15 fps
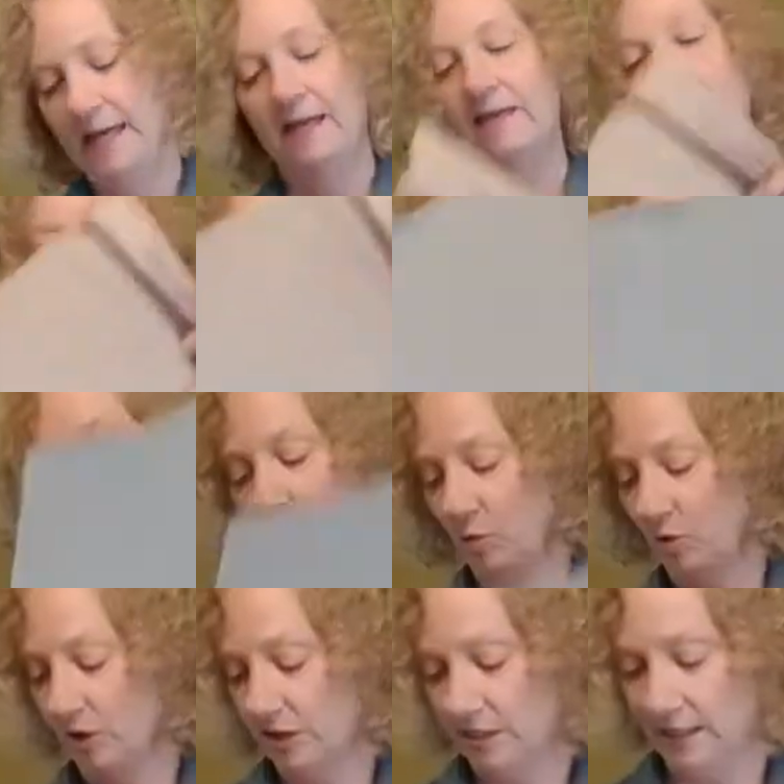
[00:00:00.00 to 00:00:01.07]
And then we're
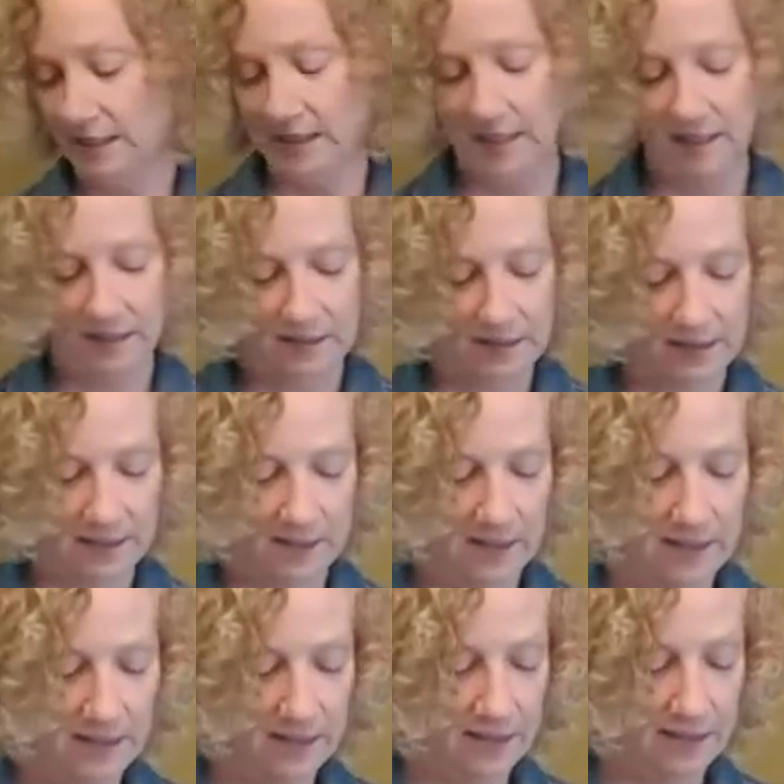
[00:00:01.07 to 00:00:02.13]
gonna cut
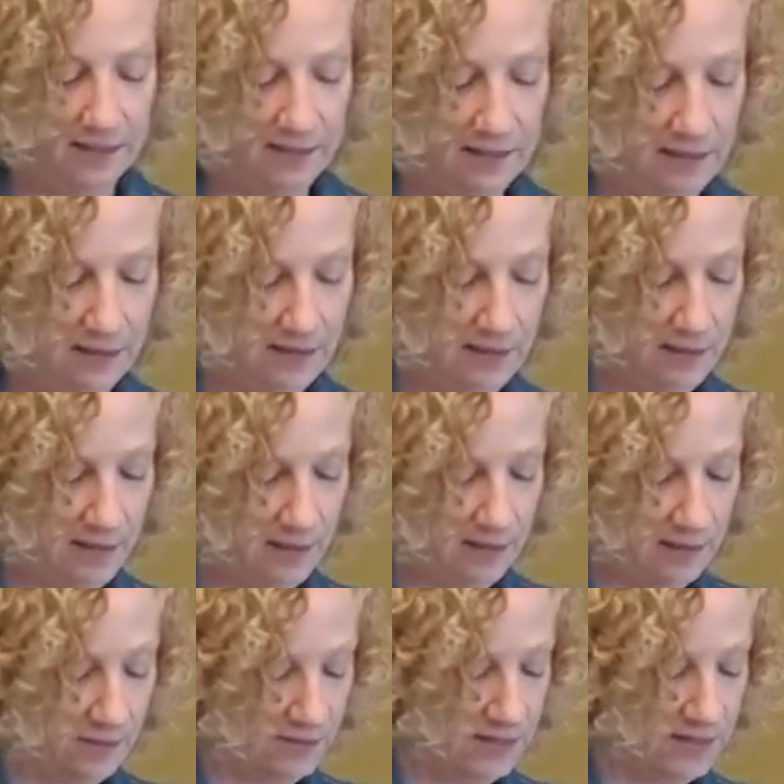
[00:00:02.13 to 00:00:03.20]

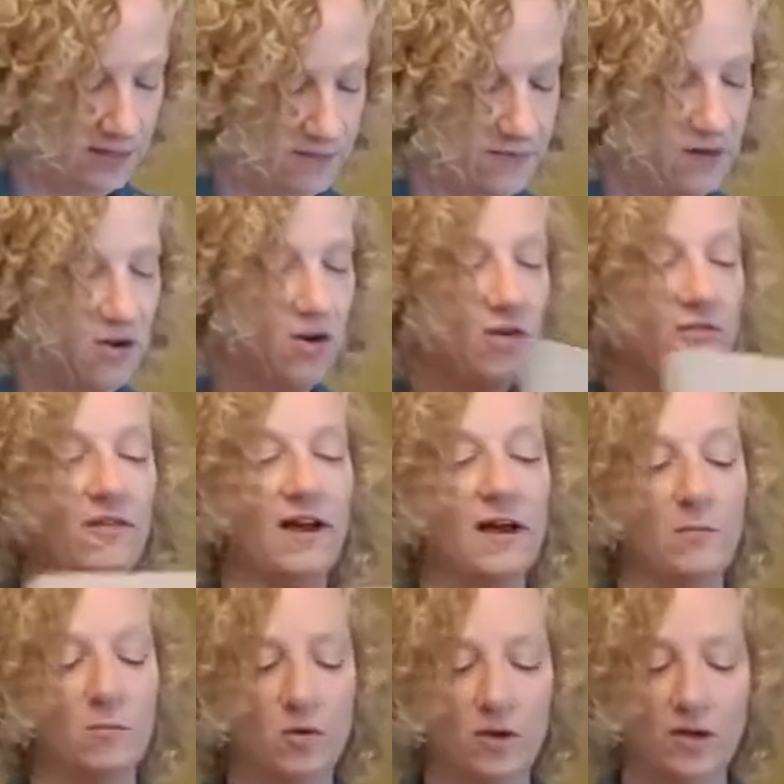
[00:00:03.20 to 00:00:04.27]
the rest of it off.
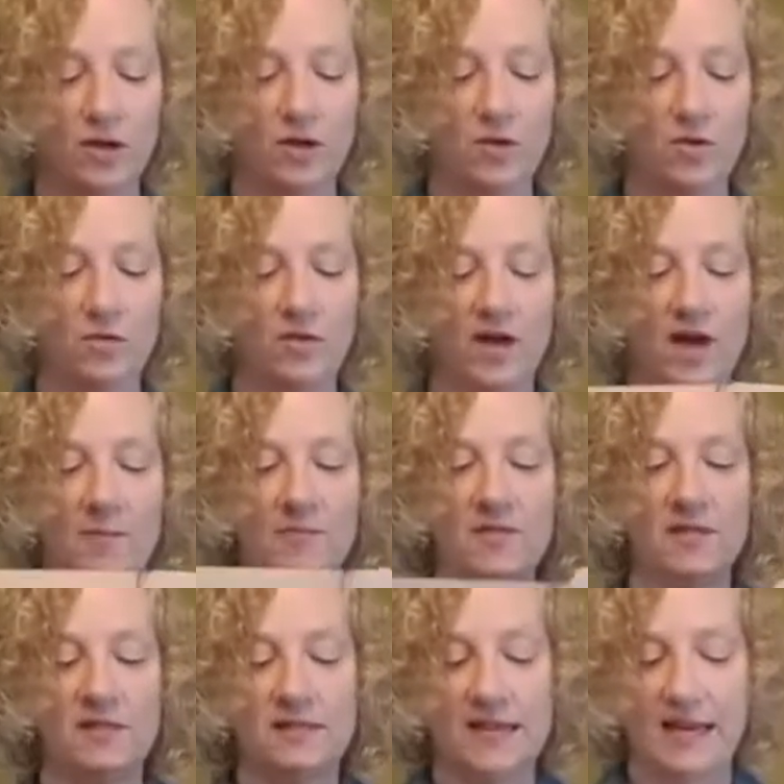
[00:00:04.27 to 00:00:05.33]
I'm gonna go the
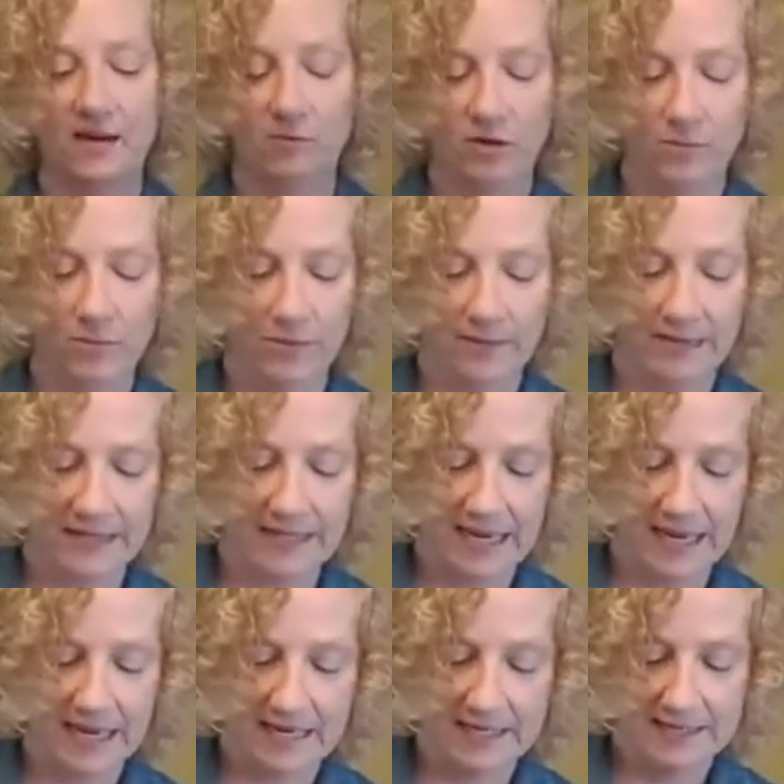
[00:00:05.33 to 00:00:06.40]
opposite side where I put my
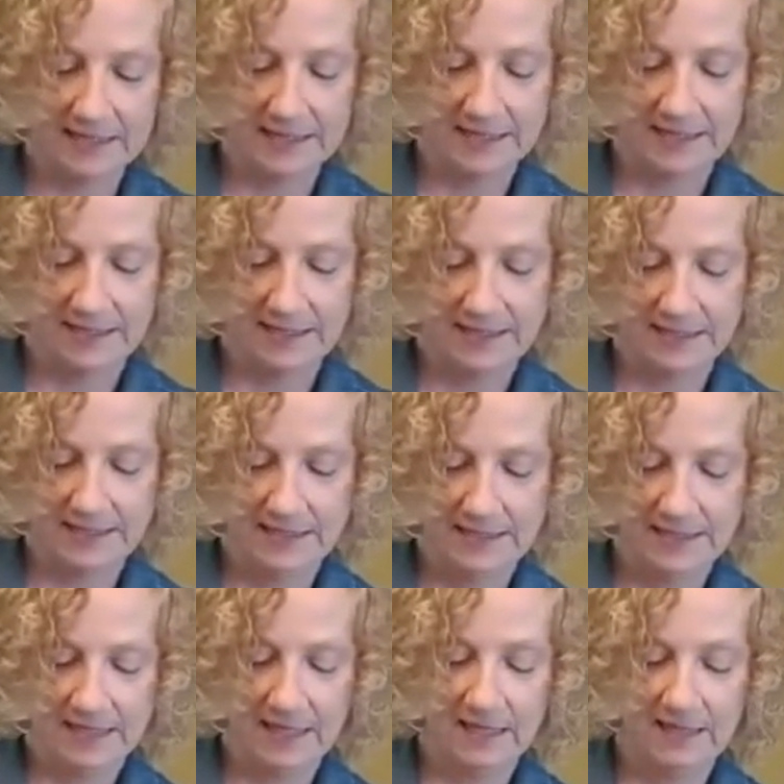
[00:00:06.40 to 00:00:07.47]
tie,
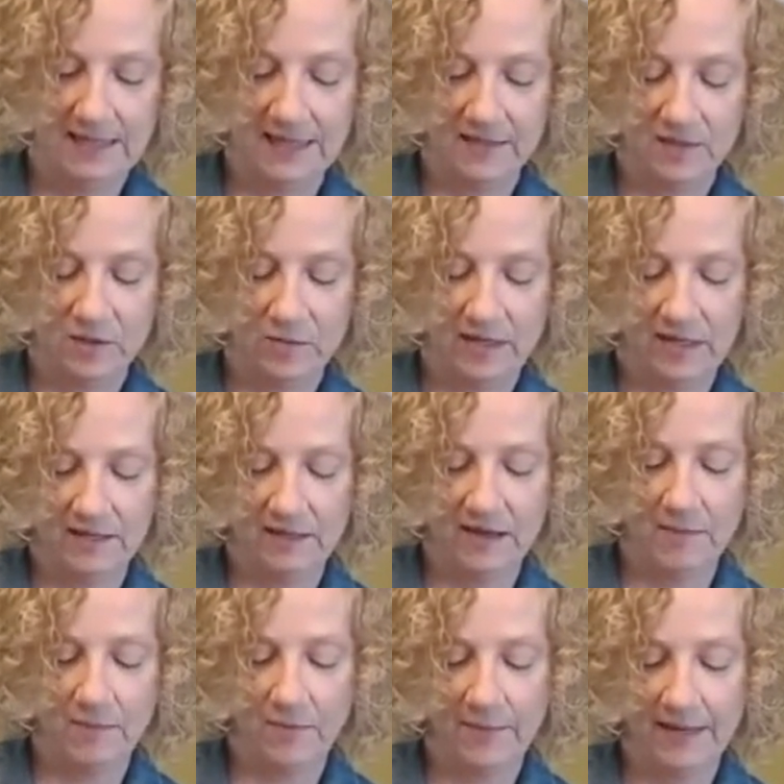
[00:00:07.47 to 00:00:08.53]
because that's gonna be the
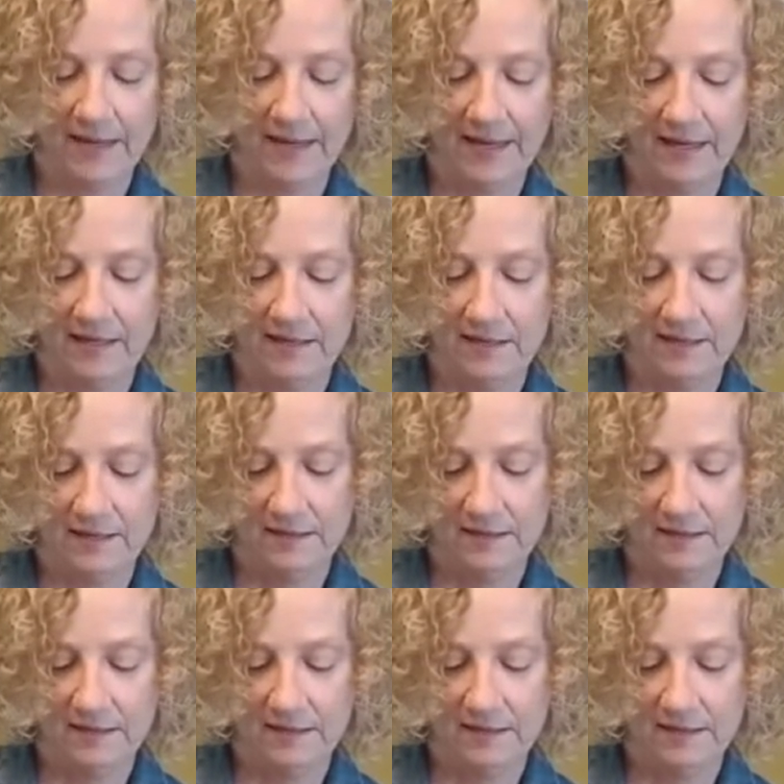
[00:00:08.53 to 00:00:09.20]
top of my head